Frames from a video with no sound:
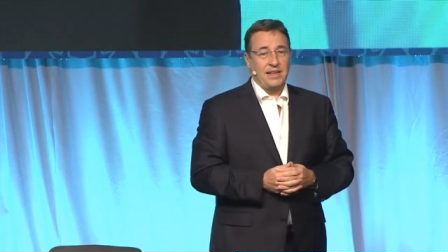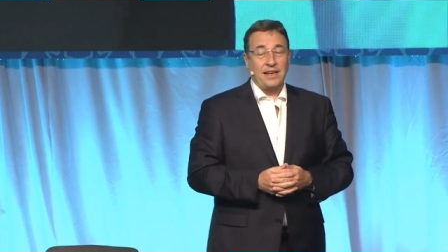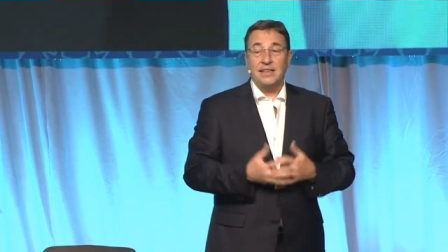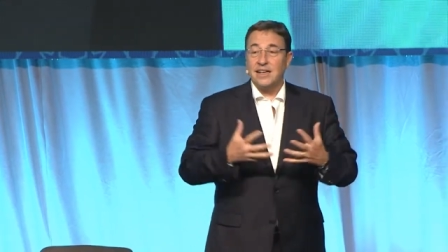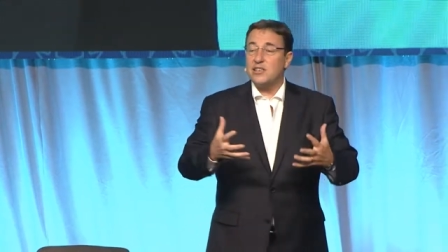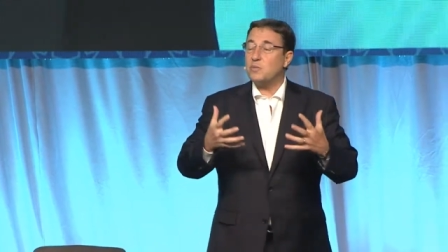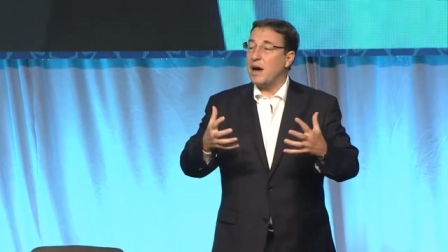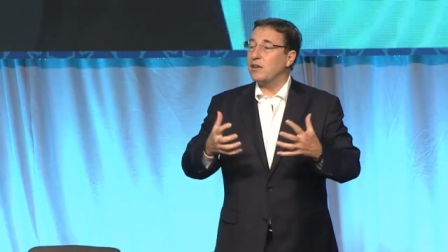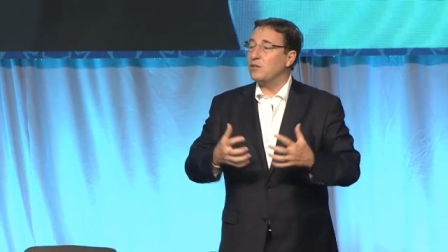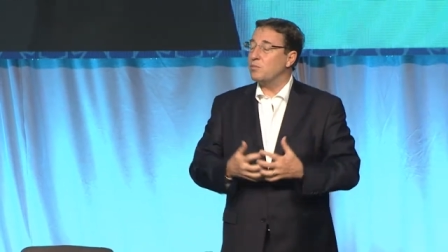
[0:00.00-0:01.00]
And that is
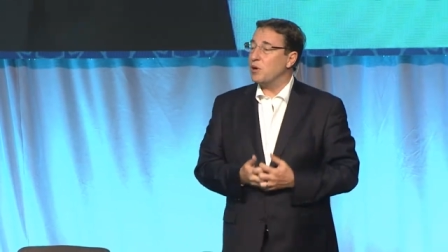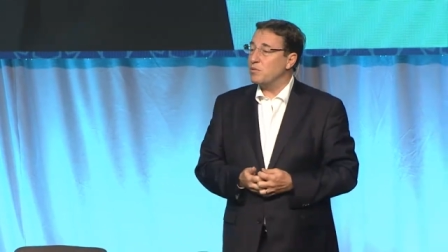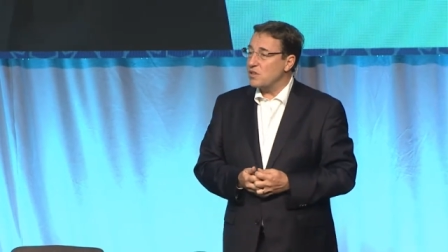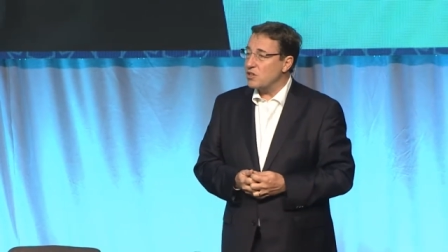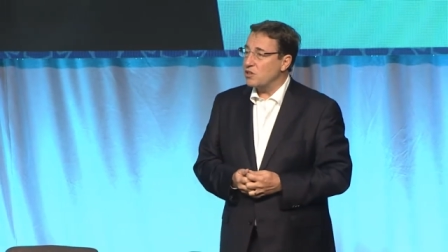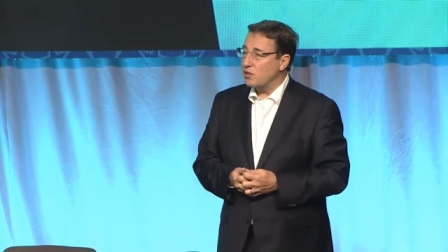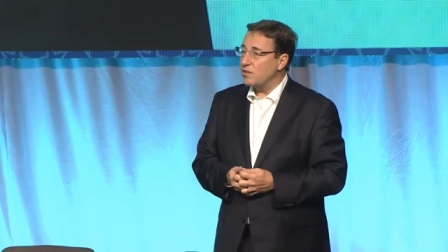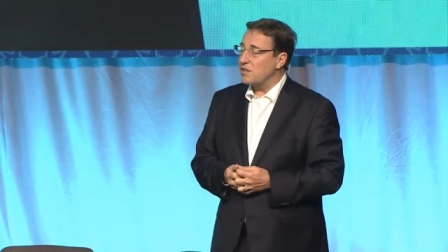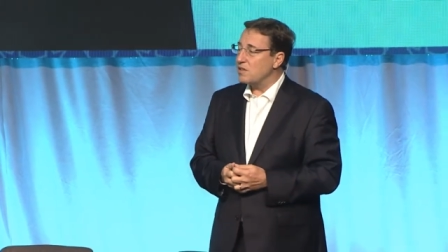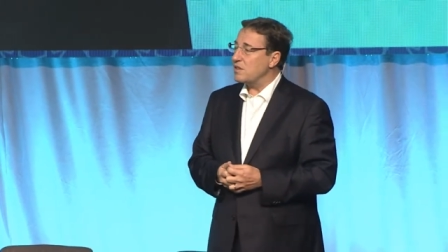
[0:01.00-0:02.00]
part of the proposition of
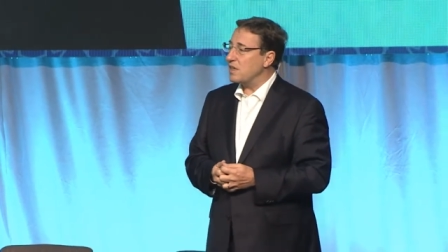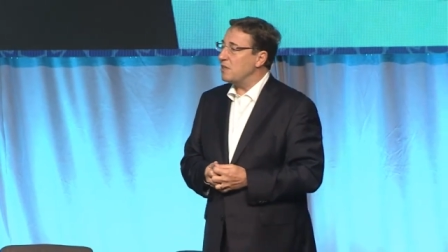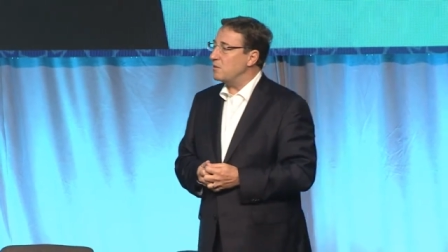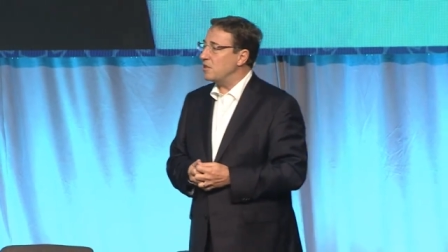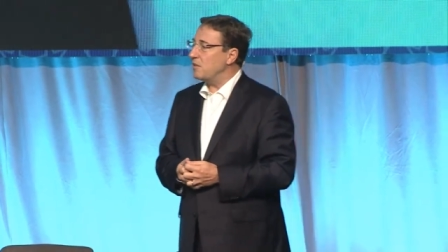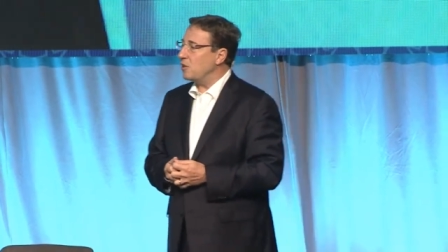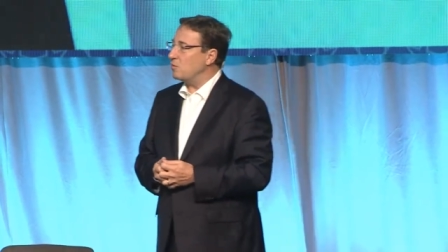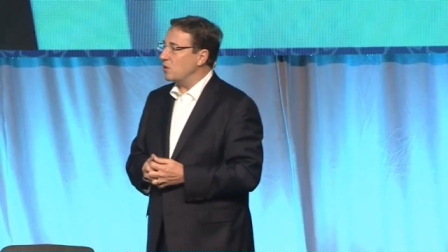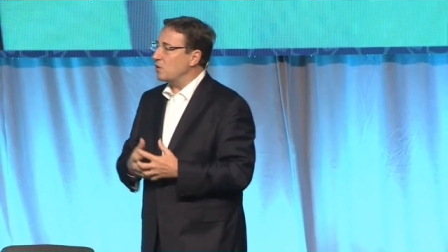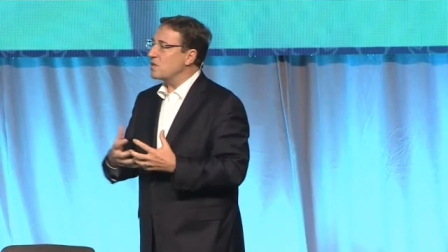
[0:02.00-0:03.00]
these Sustainable
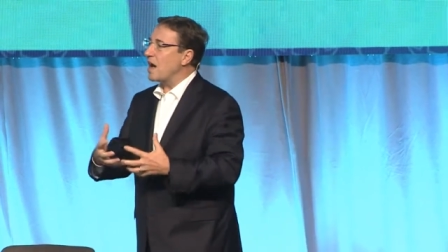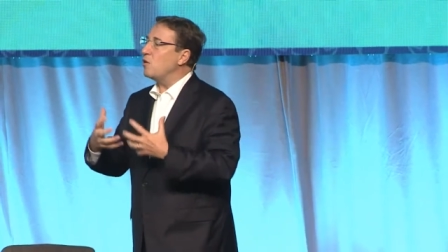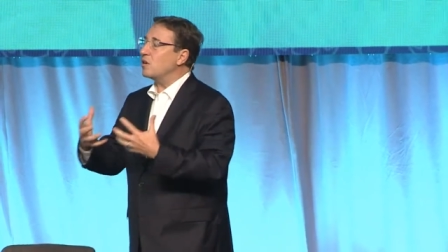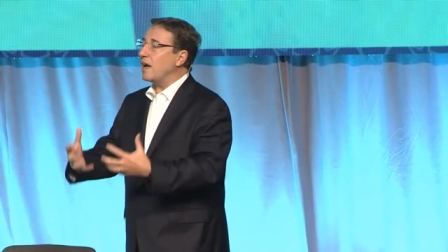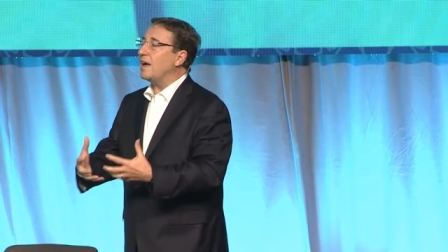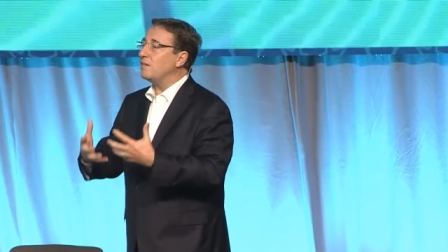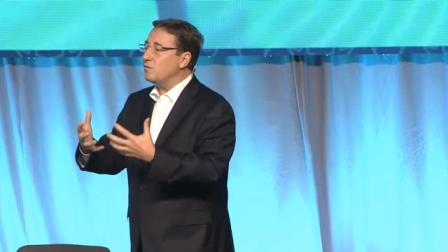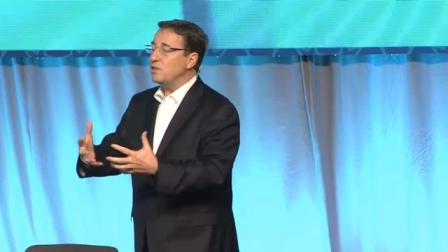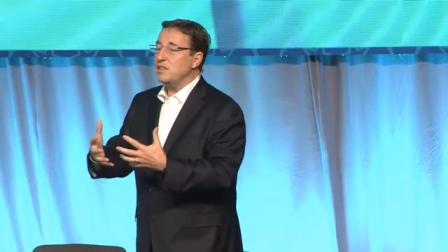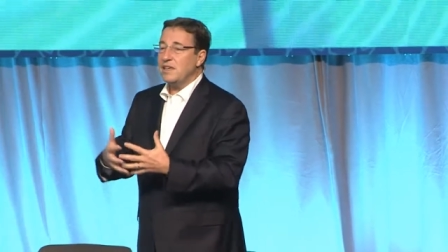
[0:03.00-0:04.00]
Development Goals. How can
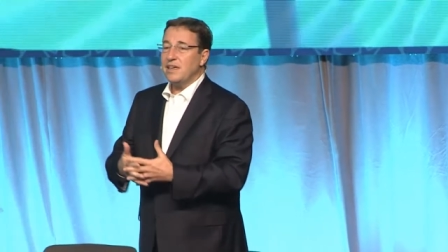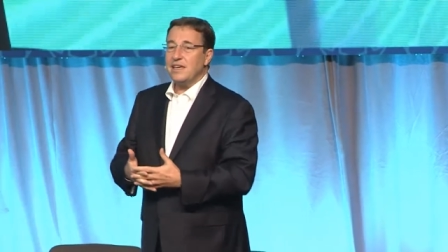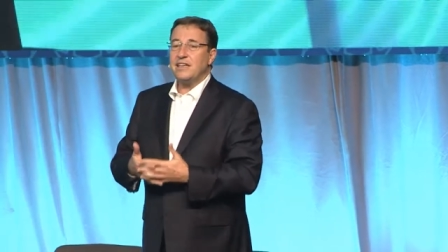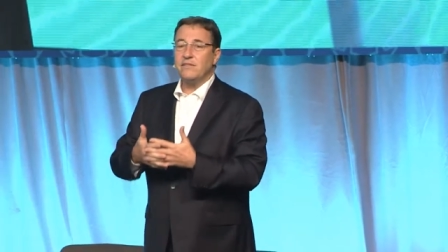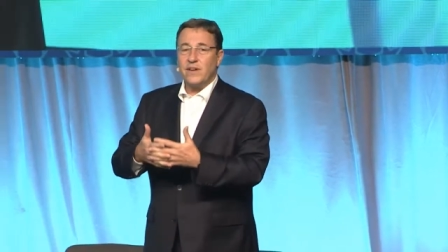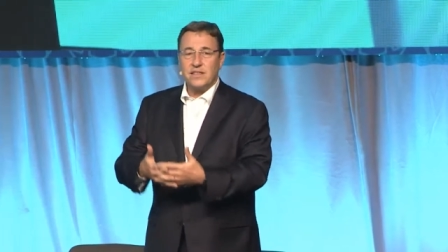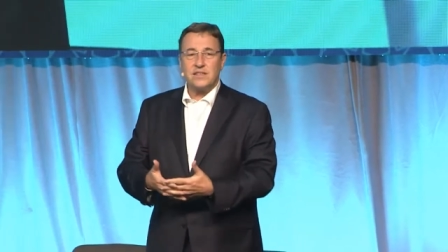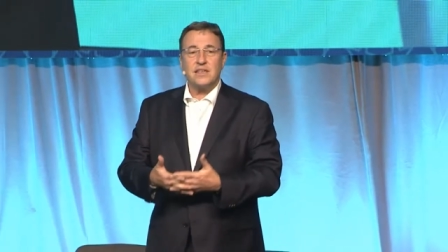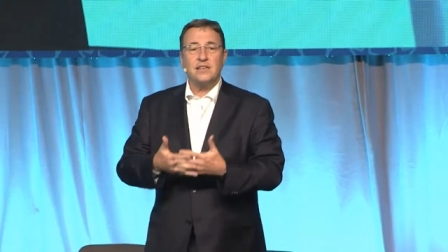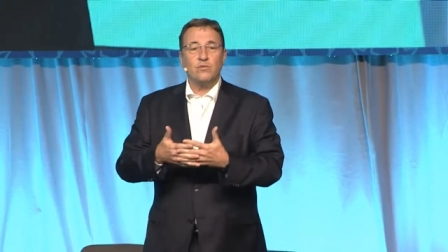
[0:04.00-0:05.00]
we invest
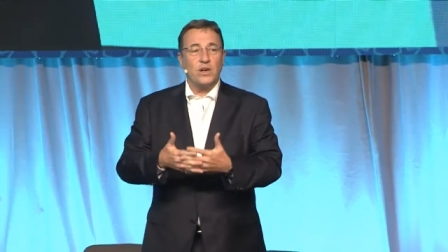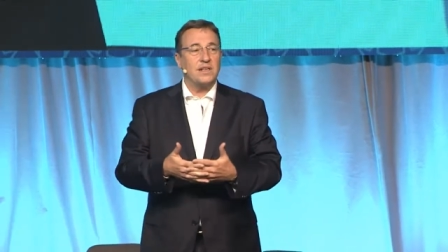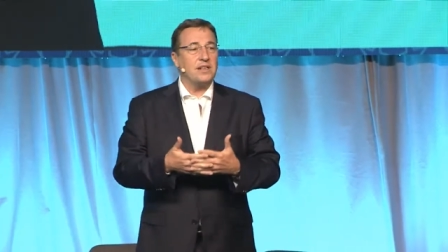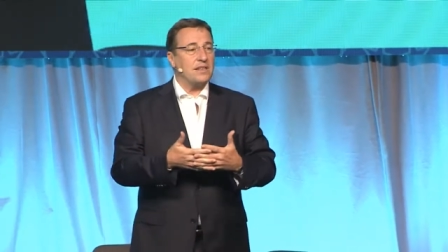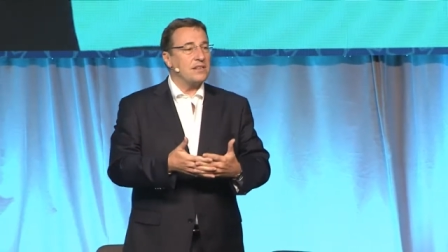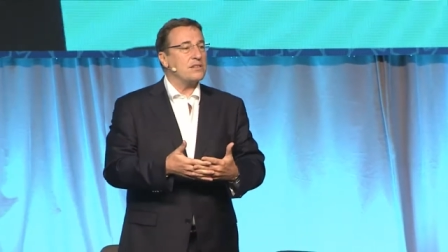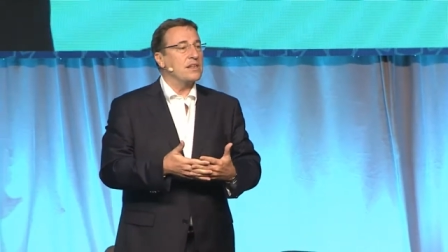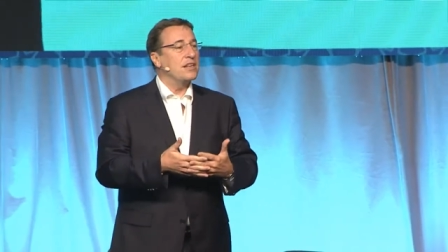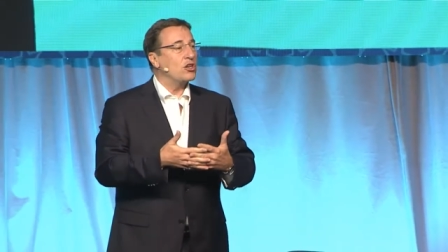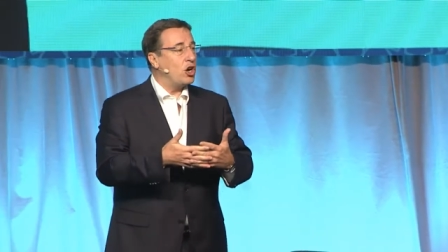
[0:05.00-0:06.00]
in one another's
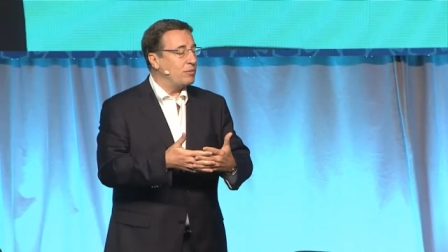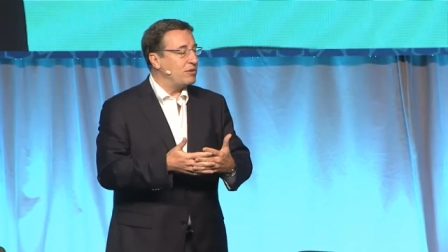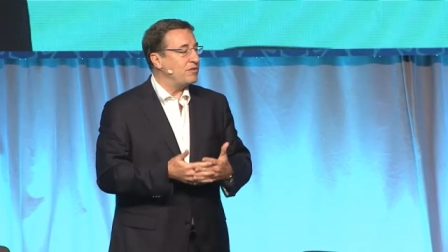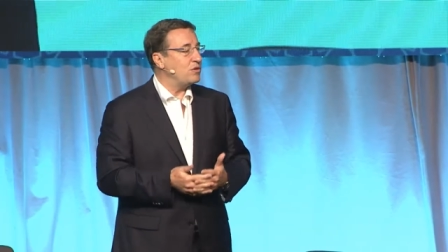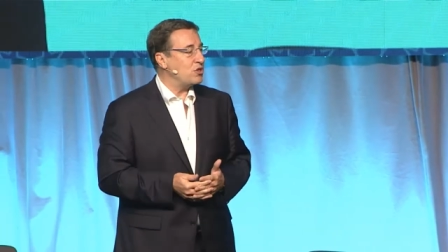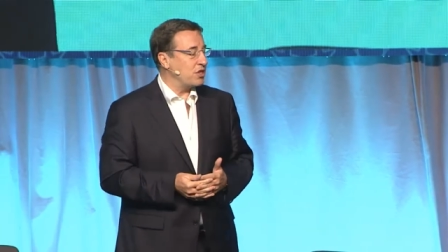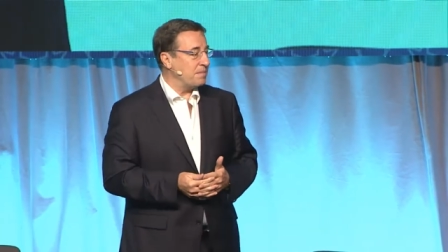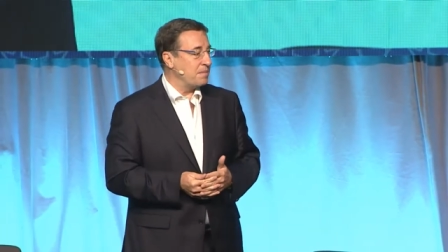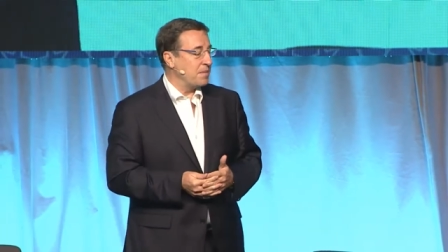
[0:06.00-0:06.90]
common future?